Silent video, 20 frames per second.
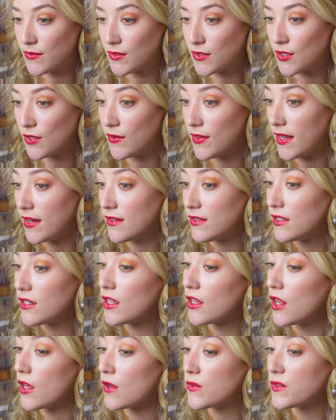So there's a
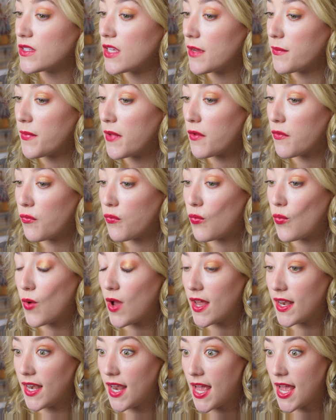close-up of
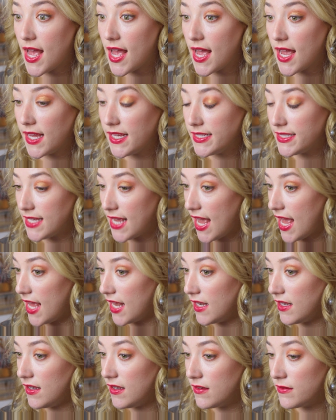one eye
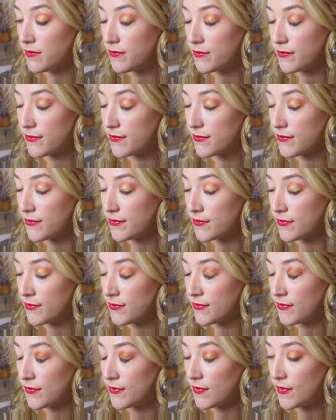done.
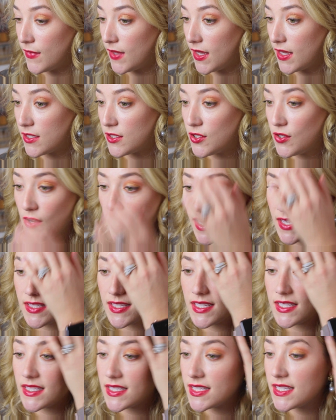As you guys
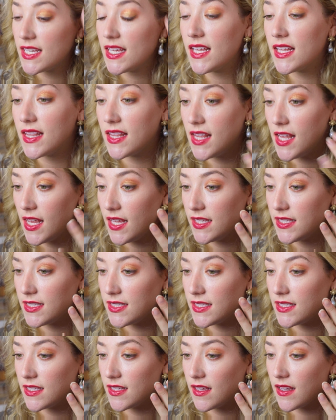can see,
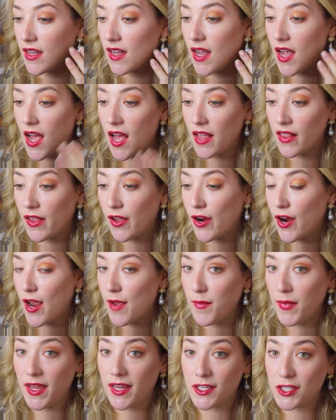this color,
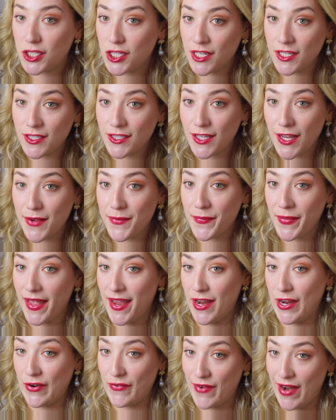I mean, she's not
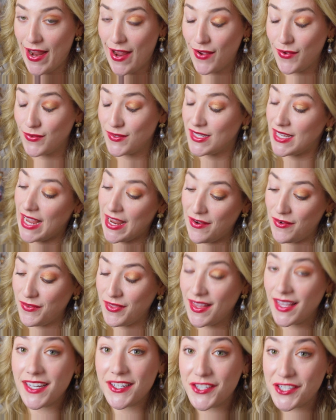playing around. I
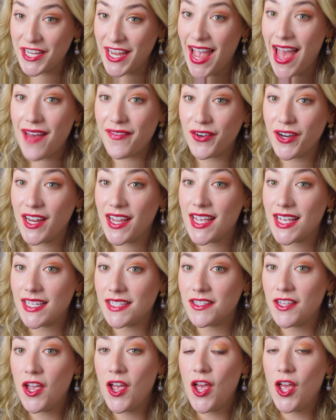don't think she ever
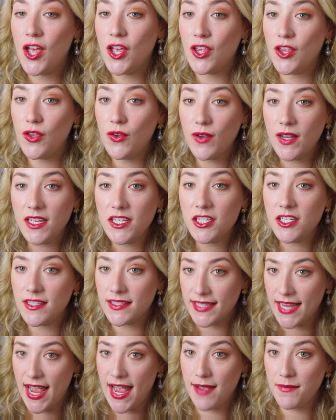is. You can
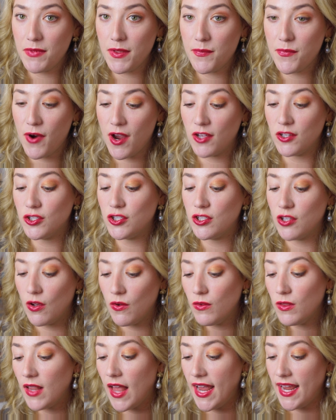just tap the brush
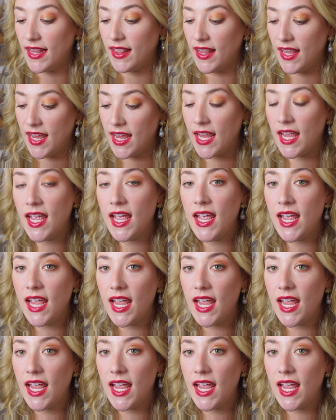so lightly